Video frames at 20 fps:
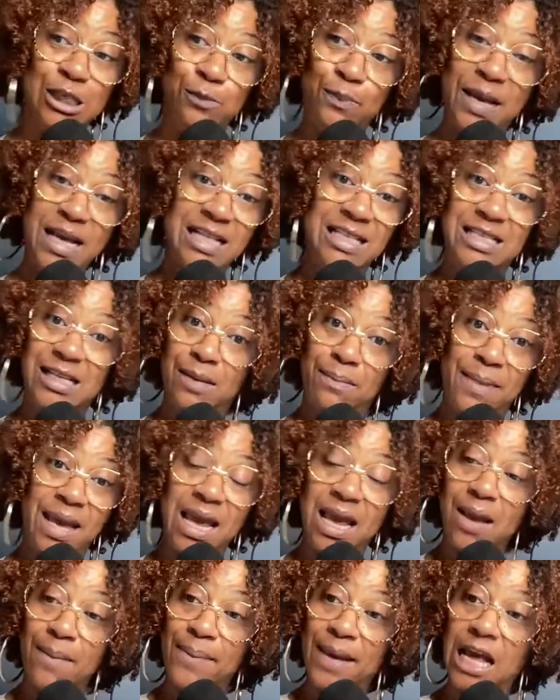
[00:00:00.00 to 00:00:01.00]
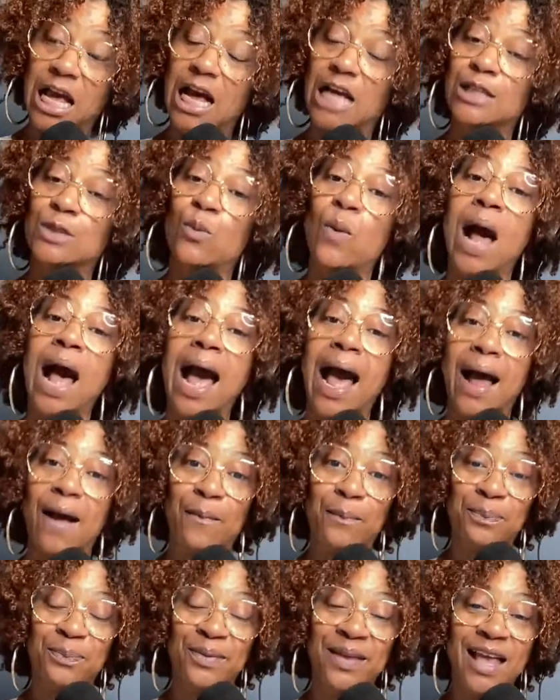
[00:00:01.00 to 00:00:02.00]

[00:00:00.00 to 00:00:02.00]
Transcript: speak to me because why?